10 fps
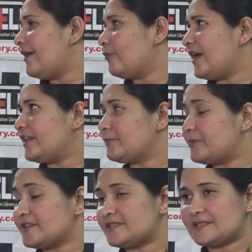where the
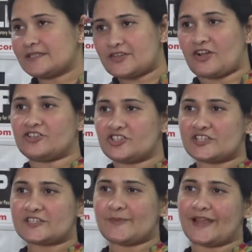person's
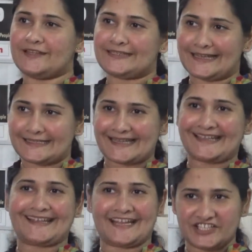conscious mind gets
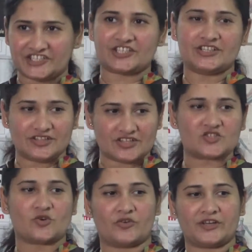engaged in the
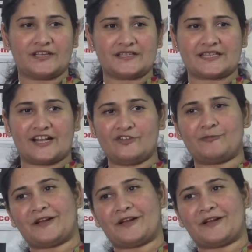story itself,